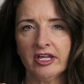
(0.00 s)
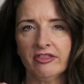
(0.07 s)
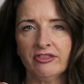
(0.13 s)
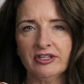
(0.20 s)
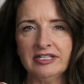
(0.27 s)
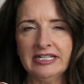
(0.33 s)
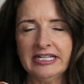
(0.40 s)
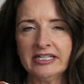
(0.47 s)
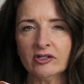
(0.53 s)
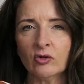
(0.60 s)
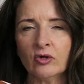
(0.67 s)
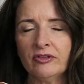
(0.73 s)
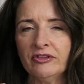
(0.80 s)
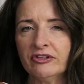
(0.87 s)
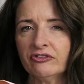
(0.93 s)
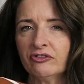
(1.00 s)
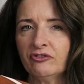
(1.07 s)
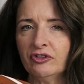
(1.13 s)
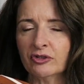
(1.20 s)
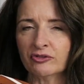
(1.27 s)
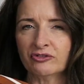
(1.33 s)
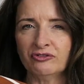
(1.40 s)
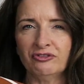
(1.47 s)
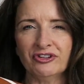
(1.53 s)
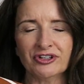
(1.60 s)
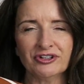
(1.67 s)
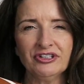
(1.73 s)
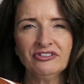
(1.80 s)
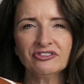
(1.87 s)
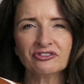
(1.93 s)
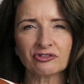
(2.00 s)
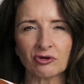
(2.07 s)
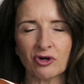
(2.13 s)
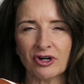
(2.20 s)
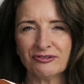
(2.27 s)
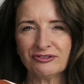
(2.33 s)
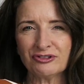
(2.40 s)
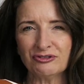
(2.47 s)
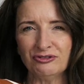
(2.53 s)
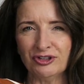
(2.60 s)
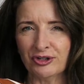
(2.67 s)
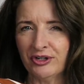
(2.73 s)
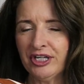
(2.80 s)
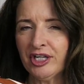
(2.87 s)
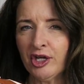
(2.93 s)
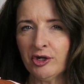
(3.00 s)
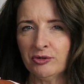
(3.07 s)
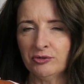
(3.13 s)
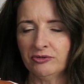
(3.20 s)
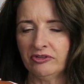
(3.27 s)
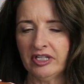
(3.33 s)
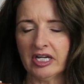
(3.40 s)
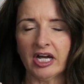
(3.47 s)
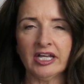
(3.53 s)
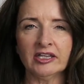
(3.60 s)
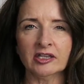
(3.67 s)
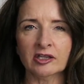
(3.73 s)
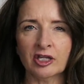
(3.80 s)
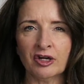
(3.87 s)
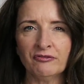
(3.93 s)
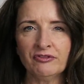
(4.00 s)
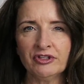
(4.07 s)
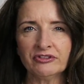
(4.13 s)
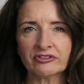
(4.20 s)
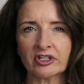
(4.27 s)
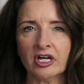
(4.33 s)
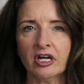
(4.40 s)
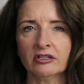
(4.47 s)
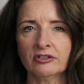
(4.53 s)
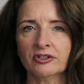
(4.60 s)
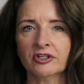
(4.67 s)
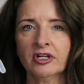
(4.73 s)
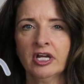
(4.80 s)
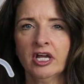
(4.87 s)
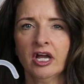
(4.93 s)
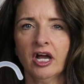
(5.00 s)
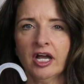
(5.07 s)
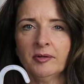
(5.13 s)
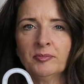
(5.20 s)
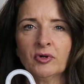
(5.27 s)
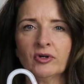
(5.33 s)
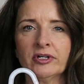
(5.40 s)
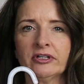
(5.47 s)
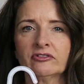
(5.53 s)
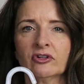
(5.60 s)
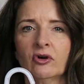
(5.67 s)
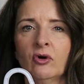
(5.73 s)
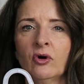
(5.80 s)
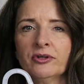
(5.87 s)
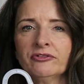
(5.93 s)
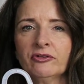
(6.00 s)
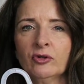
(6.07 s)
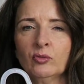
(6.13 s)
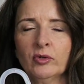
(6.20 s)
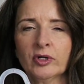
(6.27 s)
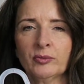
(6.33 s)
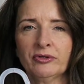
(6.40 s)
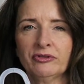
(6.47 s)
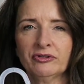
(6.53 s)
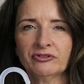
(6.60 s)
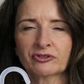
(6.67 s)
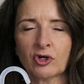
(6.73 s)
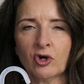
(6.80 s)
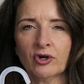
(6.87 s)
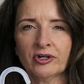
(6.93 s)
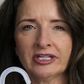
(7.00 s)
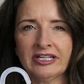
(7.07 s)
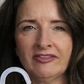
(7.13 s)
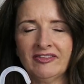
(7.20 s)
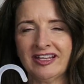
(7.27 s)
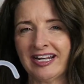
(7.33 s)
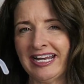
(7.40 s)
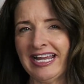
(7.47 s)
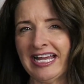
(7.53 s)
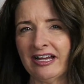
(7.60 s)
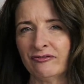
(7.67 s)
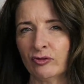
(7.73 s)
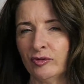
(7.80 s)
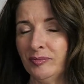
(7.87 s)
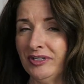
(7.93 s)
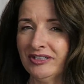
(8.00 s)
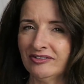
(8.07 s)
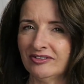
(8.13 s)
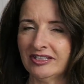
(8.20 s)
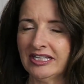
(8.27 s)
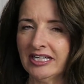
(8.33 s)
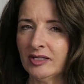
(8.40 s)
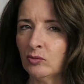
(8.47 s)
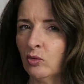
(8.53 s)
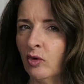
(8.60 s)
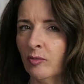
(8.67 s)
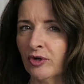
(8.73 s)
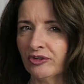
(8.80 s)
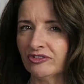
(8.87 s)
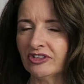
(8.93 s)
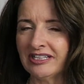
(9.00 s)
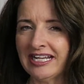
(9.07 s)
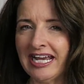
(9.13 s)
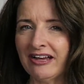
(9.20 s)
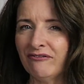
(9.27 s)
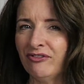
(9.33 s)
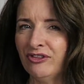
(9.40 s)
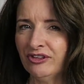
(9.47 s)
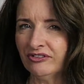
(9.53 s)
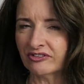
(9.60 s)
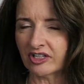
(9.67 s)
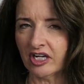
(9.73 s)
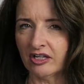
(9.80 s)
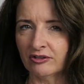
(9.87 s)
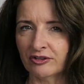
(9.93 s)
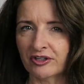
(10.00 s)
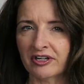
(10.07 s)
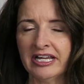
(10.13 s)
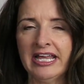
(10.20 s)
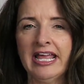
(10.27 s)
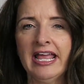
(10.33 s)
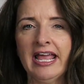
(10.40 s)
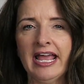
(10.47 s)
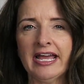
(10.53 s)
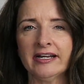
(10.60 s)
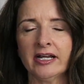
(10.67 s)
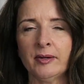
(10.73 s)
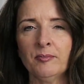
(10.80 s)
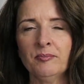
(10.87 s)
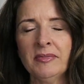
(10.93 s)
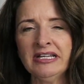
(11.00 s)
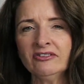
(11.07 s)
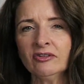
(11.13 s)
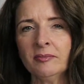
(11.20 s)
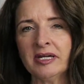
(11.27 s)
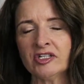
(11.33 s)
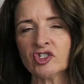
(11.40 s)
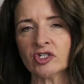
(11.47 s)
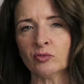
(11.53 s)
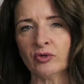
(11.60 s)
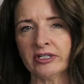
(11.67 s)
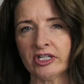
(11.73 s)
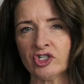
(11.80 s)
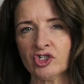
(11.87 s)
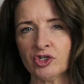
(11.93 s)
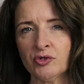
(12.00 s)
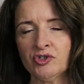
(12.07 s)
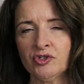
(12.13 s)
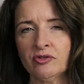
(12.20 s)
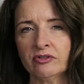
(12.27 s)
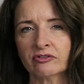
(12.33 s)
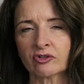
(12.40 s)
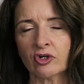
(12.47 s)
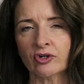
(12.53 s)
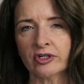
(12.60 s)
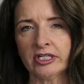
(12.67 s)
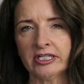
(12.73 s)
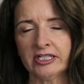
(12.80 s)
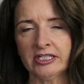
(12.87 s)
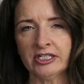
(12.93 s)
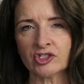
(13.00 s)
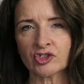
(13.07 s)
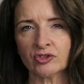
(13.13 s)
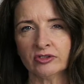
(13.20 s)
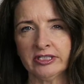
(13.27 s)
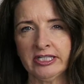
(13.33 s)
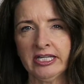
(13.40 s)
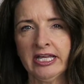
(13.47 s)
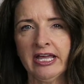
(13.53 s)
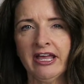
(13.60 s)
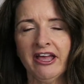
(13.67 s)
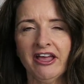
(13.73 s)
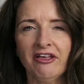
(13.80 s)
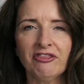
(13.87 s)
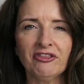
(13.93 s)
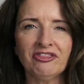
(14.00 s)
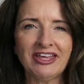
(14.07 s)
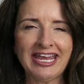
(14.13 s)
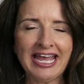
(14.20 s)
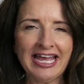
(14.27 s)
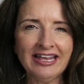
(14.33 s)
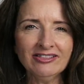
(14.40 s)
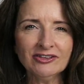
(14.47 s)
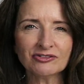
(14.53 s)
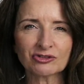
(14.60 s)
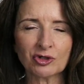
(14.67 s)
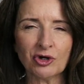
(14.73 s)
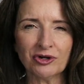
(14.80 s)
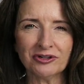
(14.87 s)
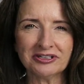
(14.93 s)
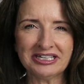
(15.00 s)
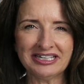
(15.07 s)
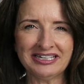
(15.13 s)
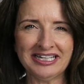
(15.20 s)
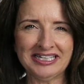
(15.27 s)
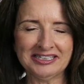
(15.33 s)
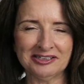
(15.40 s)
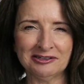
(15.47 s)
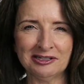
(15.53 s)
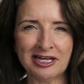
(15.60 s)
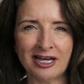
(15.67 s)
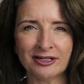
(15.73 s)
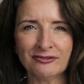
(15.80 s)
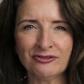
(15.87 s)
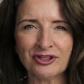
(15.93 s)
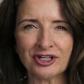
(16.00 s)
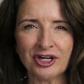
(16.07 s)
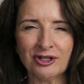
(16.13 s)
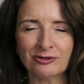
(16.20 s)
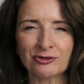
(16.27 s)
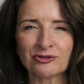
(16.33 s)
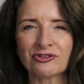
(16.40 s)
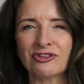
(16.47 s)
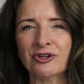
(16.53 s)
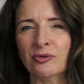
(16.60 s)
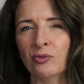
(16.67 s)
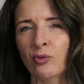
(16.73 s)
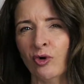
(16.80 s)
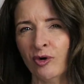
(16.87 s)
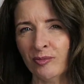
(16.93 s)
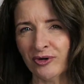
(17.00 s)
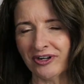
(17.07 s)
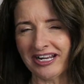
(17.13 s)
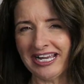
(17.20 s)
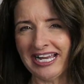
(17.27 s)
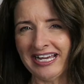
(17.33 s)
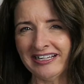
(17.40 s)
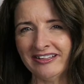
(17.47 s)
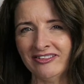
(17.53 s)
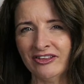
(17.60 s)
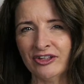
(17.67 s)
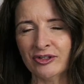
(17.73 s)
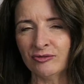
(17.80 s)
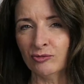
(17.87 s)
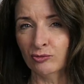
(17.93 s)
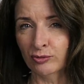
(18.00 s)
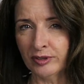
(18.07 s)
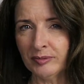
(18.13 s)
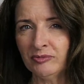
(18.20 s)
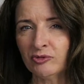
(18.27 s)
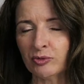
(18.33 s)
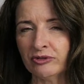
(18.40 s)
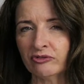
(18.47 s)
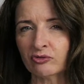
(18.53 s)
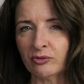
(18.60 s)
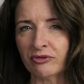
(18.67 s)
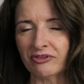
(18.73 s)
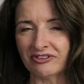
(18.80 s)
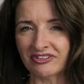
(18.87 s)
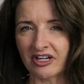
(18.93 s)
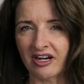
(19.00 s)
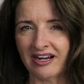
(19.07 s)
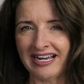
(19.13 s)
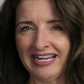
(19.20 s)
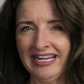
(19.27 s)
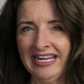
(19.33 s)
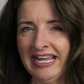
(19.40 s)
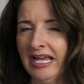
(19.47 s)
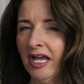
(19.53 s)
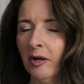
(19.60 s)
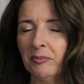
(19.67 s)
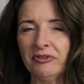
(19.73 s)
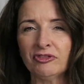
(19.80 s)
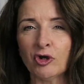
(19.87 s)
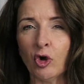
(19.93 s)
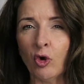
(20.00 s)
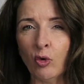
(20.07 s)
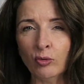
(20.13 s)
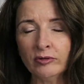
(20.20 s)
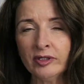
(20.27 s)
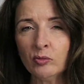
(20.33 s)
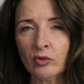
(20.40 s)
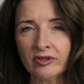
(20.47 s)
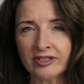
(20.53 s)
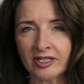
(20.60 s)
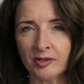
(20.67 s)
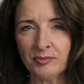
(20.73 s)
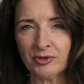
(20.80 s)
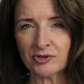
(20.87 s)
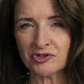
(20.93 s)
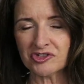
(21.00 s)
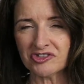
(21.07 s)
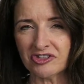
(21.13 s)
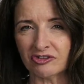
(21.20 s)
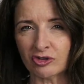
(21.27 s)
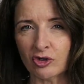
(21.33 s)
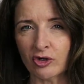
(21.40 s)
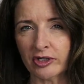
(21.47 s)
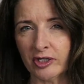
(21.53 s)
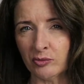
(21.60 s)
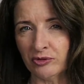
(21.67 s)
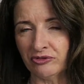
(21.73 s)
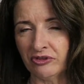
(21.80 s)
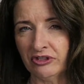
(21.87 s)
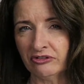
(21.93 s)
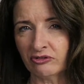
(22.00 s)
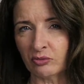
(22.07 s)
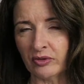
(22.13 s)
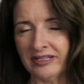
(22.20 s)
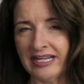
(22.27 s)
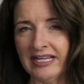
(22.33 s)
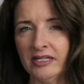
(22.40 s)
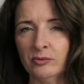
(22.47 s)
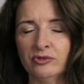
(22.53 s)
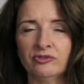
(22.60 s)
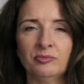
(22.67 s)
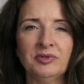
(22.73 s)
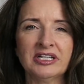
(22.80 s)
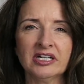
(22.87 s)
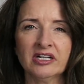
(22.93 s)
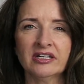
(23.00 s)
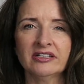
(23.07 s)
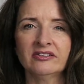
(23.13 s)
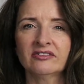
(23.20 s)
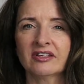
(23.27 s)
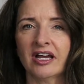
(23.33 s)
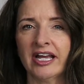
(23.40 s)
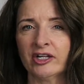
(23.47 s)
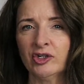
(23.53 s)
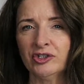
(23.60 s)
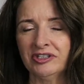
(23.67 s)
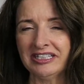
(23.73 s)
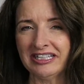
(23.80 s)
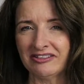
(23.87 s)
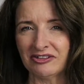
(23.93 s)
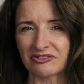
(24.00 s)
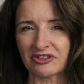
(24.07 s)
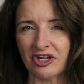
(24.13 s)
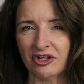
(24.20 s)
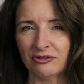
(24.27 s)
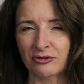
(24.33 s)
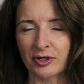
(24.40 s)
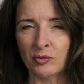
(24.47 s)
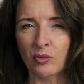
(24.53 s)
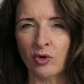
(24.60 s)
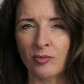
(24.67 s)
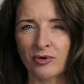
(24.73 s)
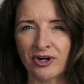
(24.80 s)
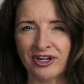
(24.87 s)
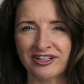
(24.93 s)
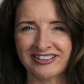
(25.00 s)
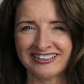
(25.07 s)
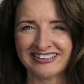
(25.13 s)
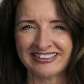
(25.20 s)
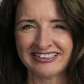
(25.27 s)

The knit on this feels very soft, very cozy. I love this color. I bought it to also wear with this cardigan that I have on because again, Walmart didn't have this color. And I meant to mention when I showed you this cardigan initially that they had this cardigan in a lot of the colors that Walmart had in the ribbed ones with the tie, but the only one that I purchased at Target was this one, and it was because I couldn't get this color at Walmart.